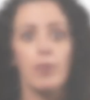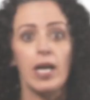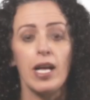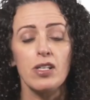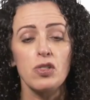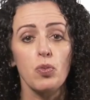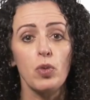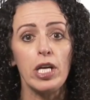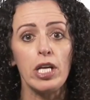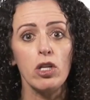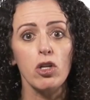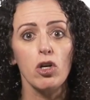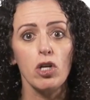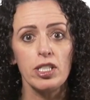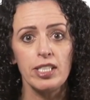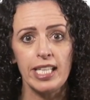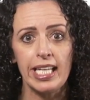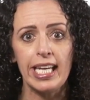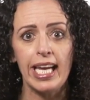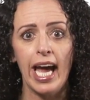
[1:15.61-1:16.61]
As we look
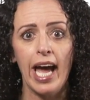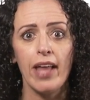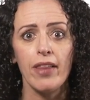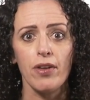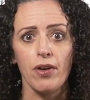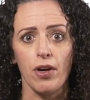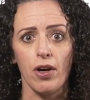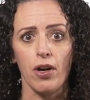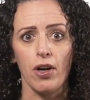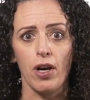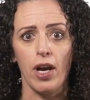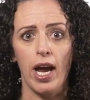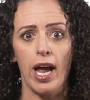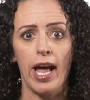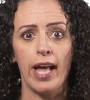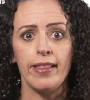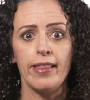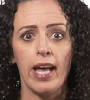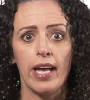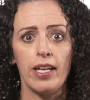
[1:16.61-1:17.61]
together
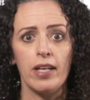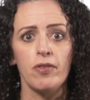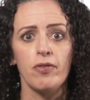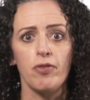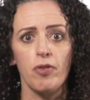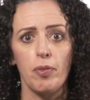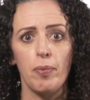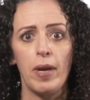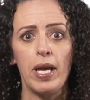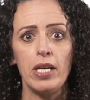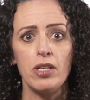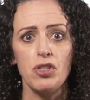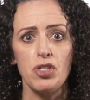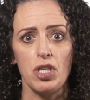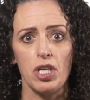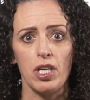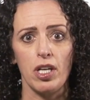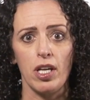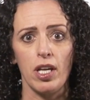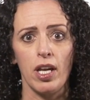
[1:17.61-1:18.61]
at that
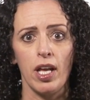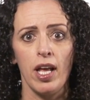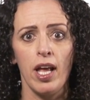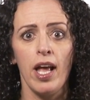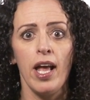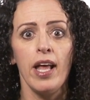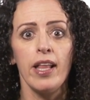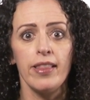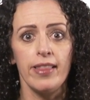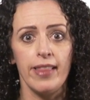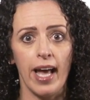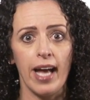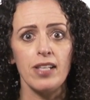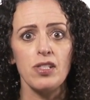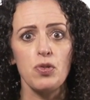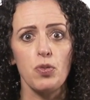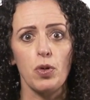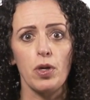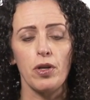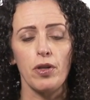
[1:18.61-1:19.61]
information,
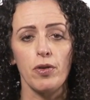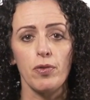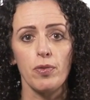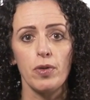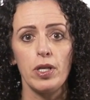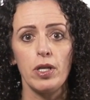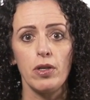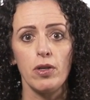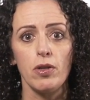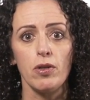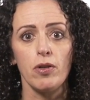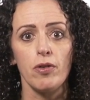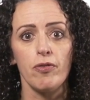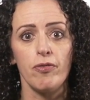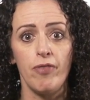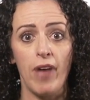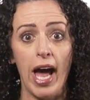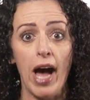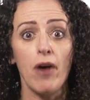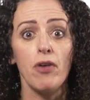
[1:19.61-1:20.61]
that's where the real
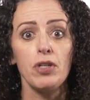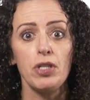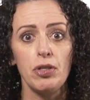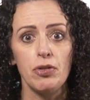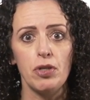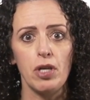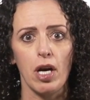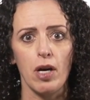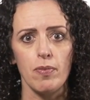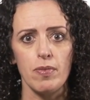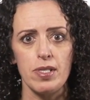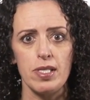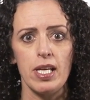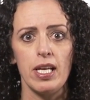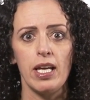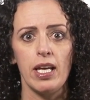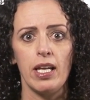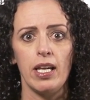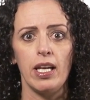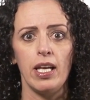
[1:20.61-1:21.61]
value comes
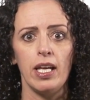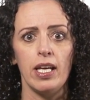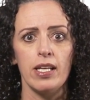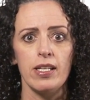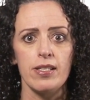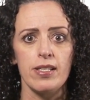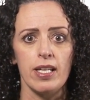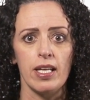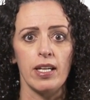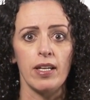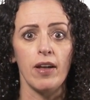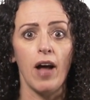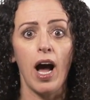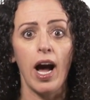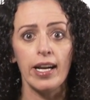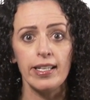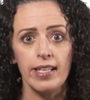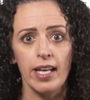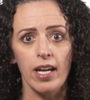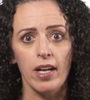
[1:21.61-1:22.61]
in, is in
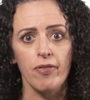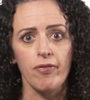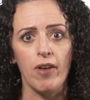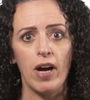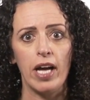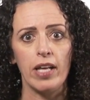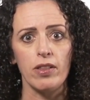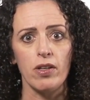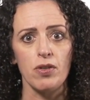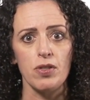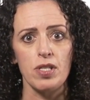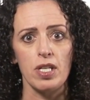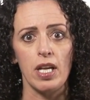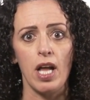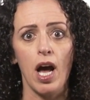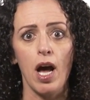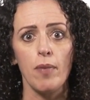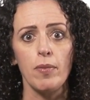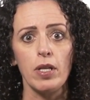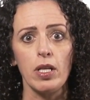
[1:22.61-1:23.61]
identifying those
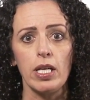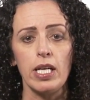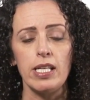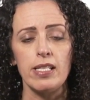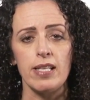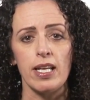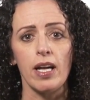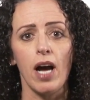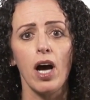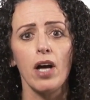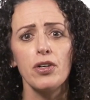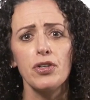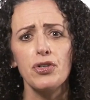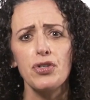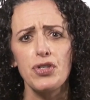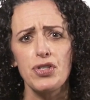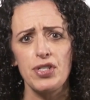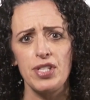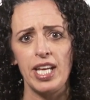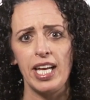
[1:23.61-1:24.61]
anomalies and
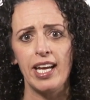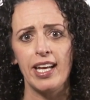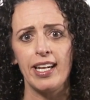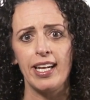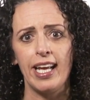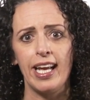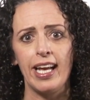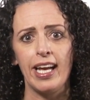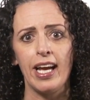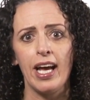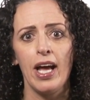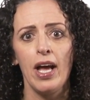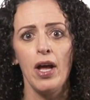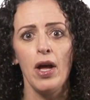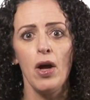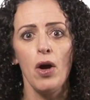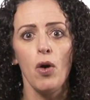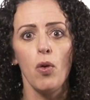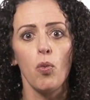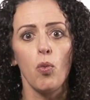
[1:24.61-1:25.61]
understanding
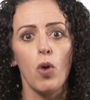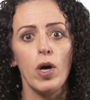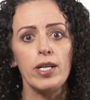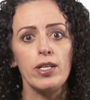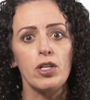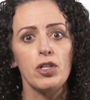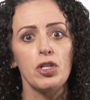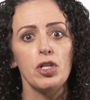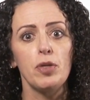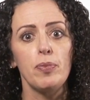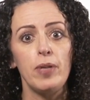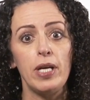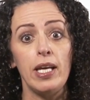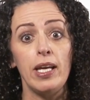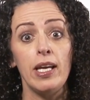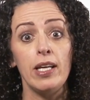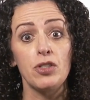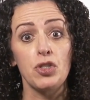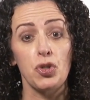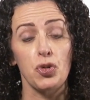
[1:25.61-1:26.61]
what could
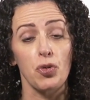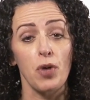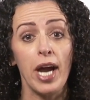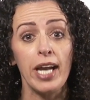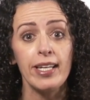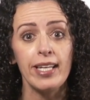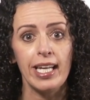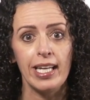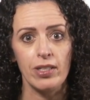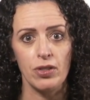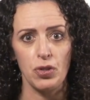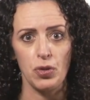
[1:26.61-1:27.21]
be trending